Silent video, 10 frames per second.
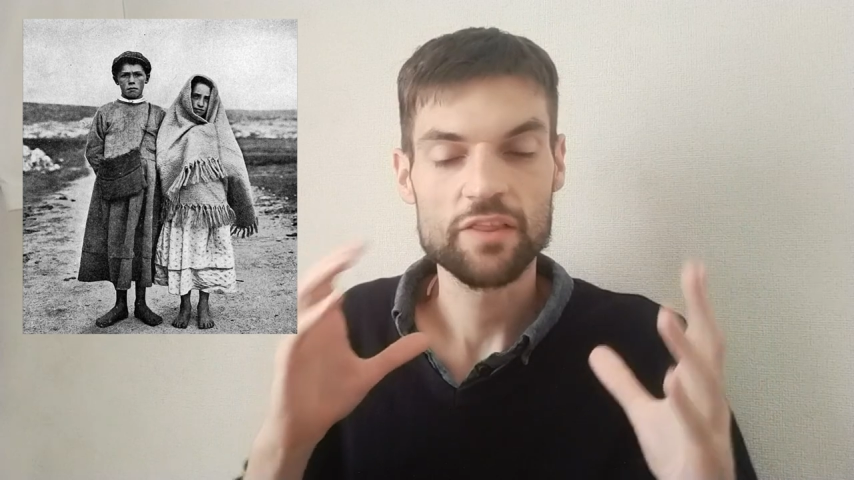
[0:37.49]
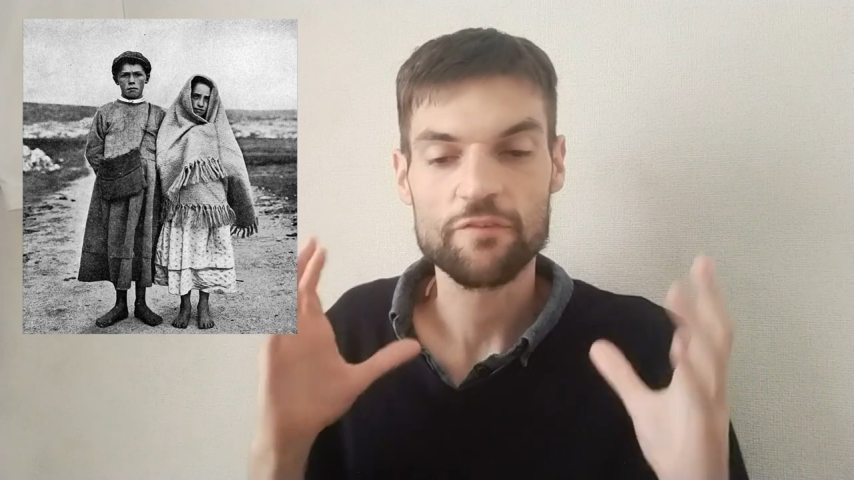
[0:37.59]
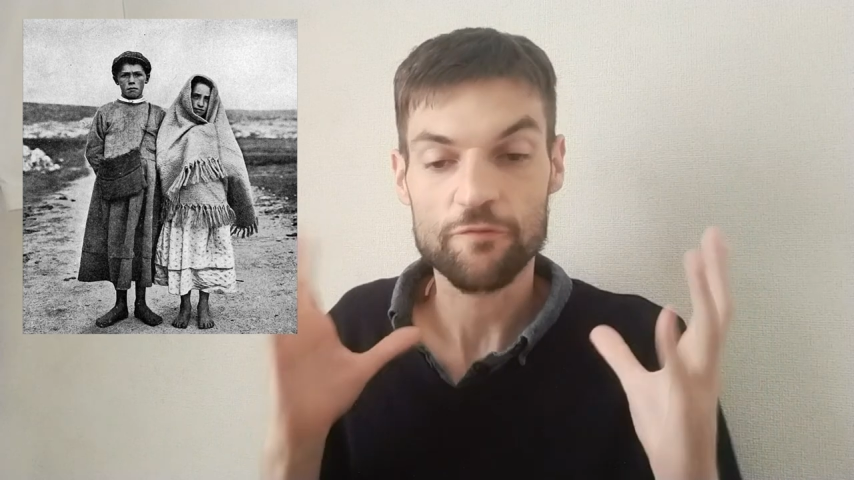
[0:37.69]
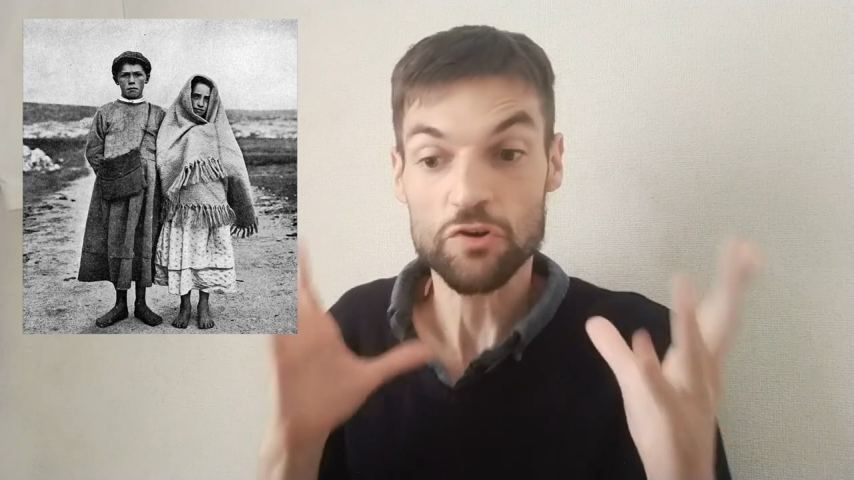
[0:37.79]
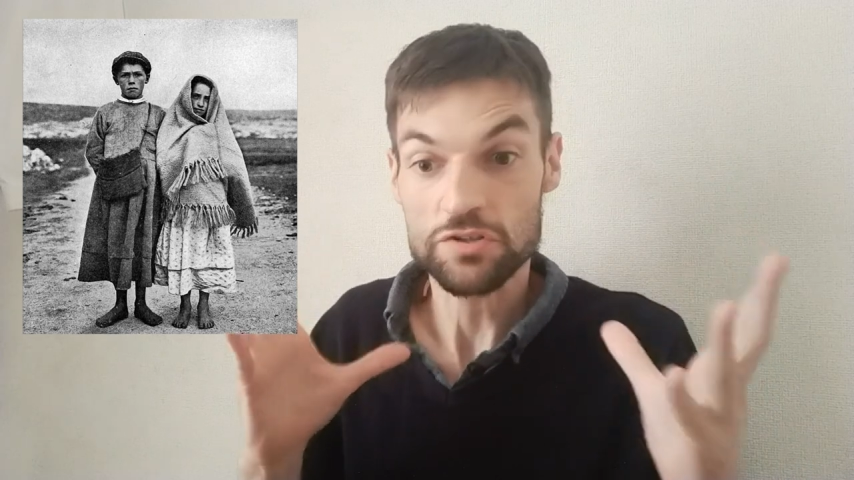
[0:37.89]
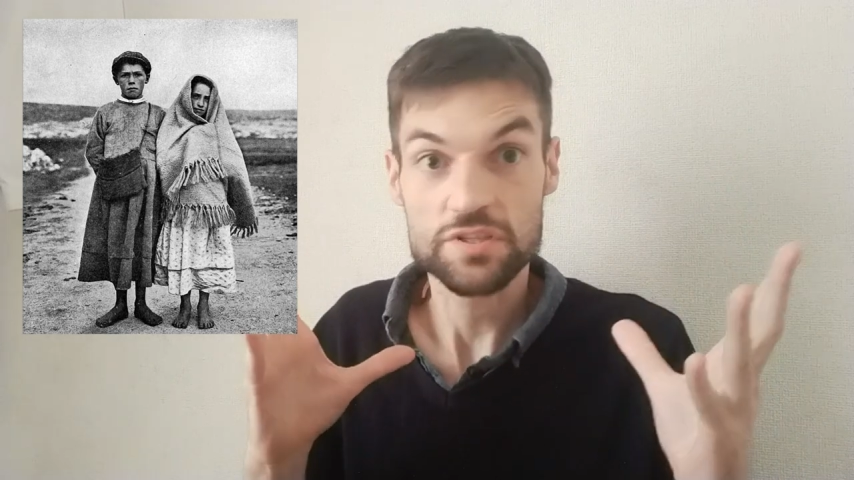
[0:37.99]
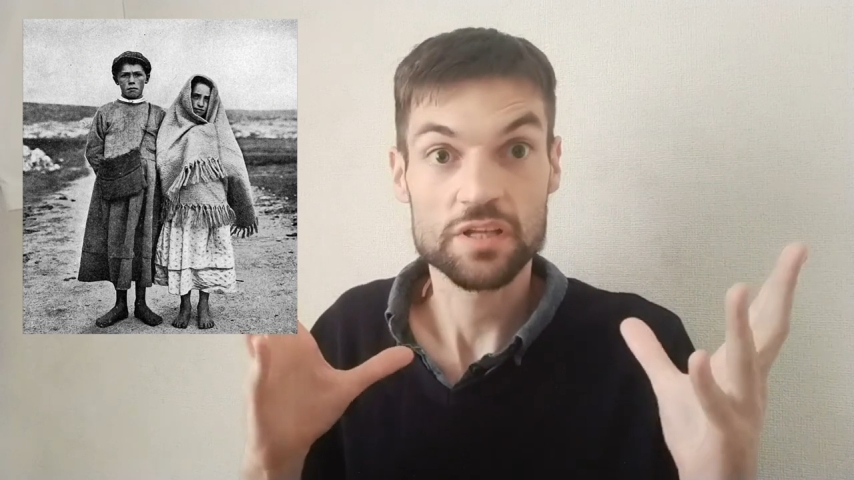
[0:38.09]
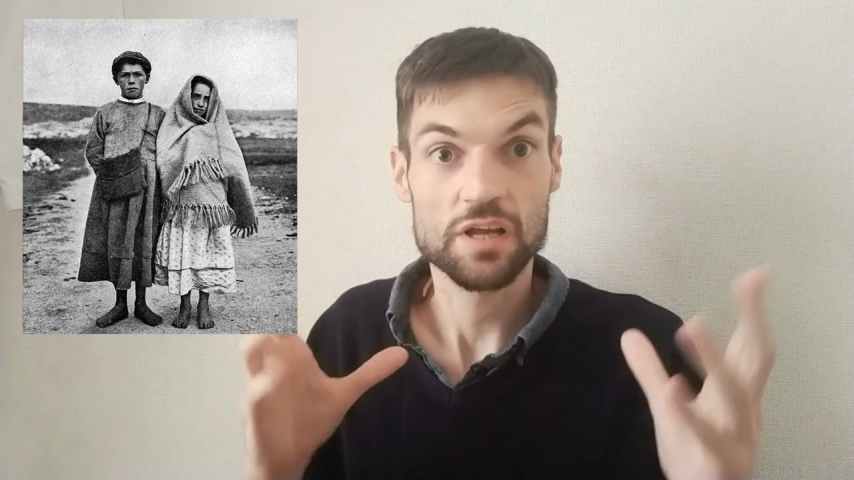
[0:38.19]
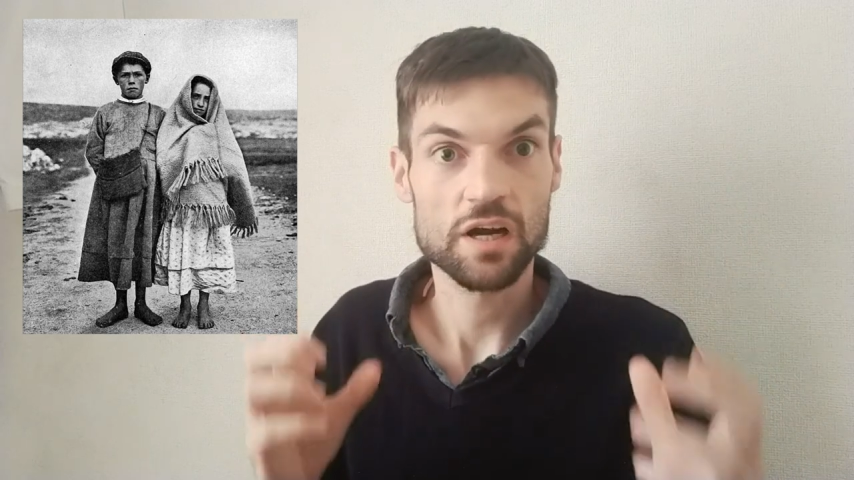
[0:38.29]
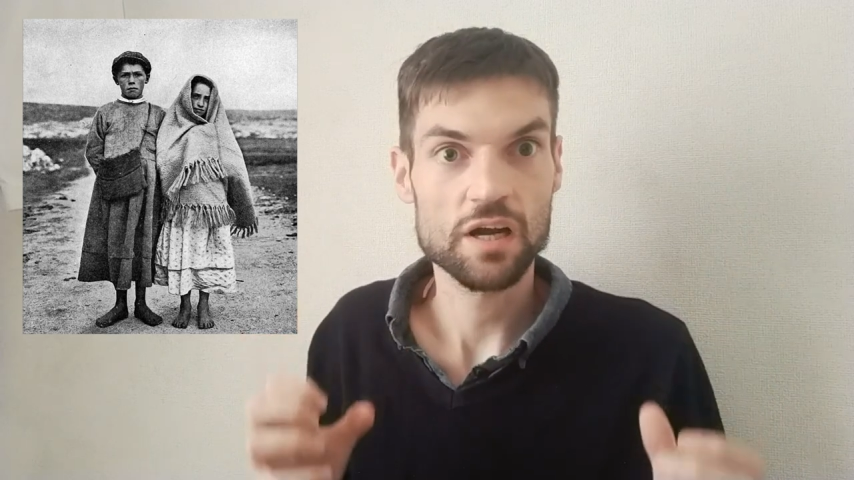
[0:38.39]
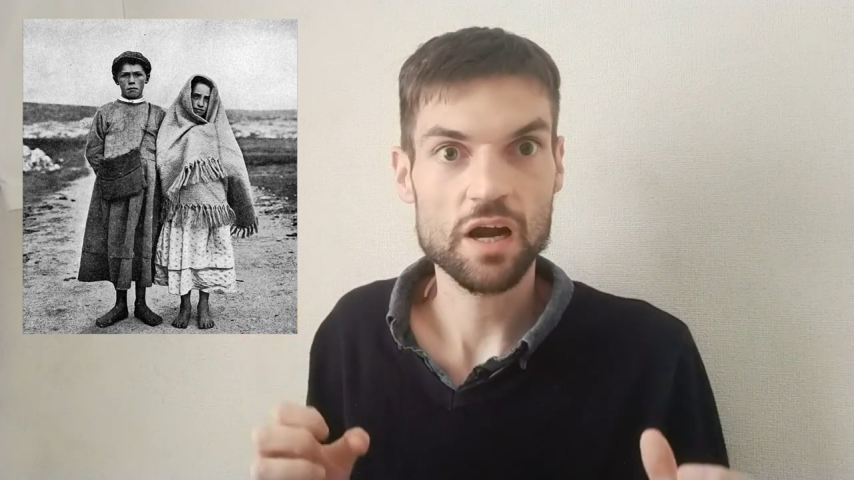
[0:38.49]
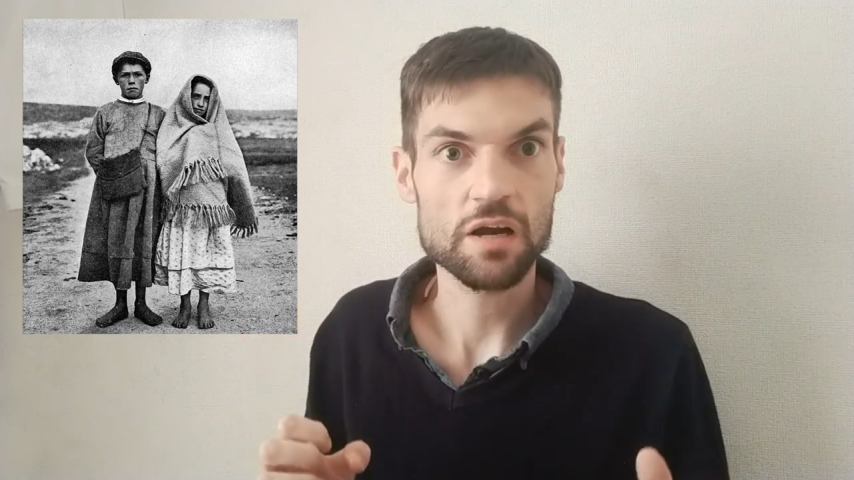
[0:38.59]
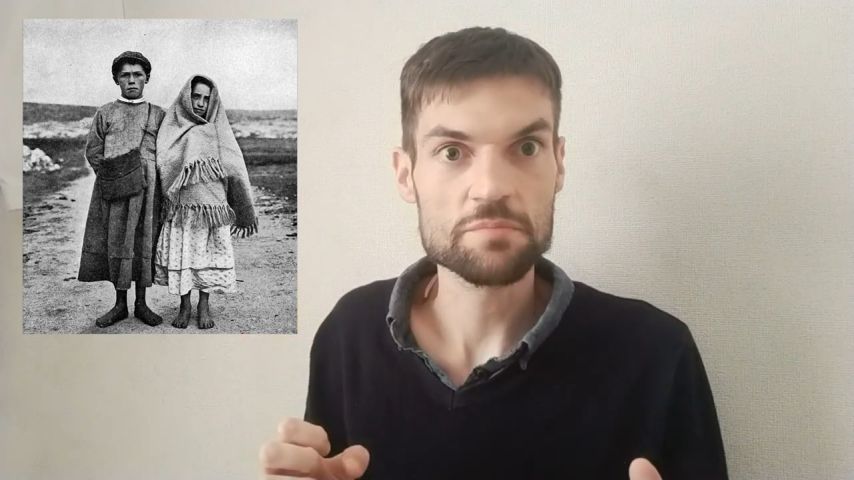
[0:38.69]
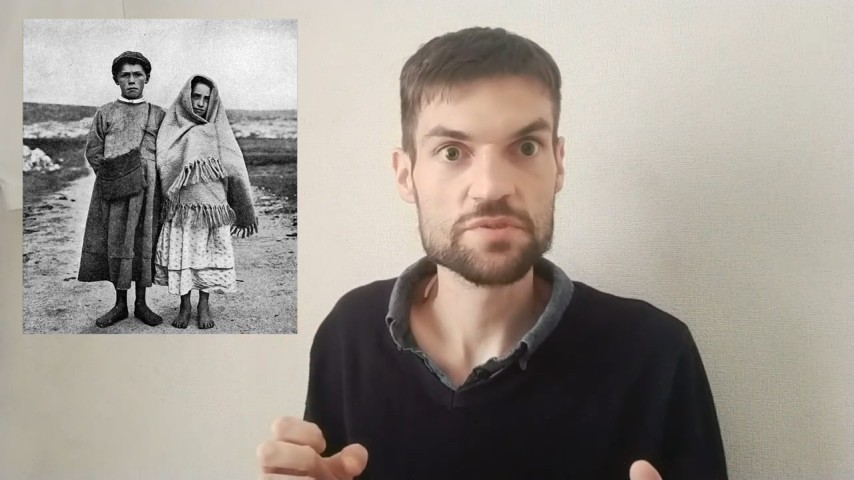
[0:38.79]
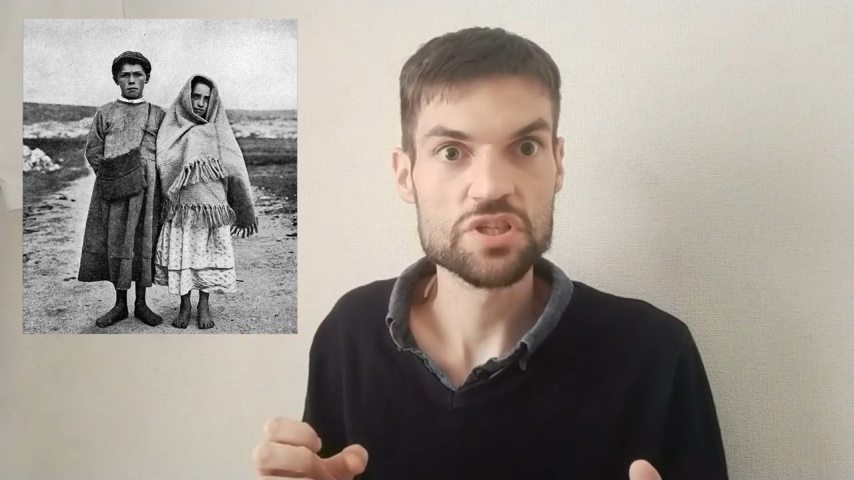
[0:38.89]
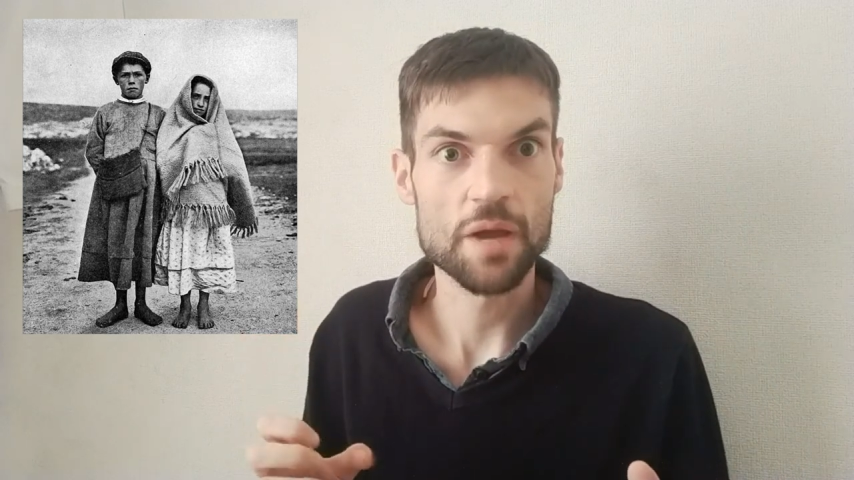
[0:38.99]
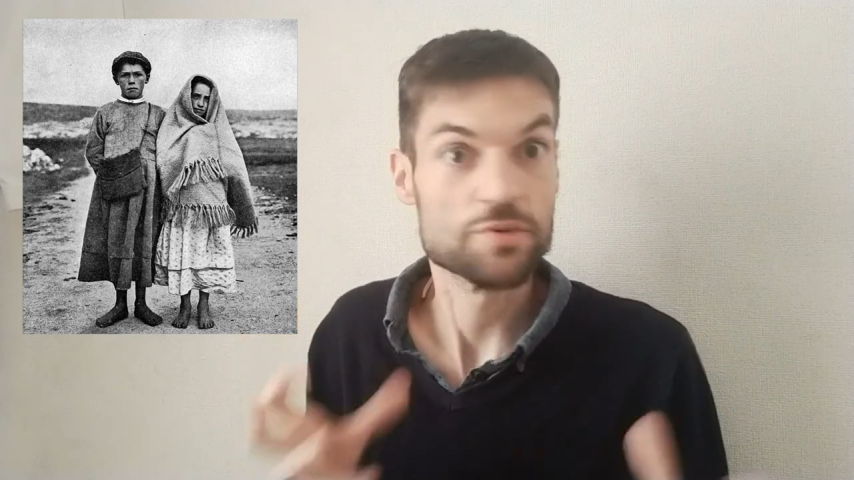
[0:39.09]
the first thing that alarms them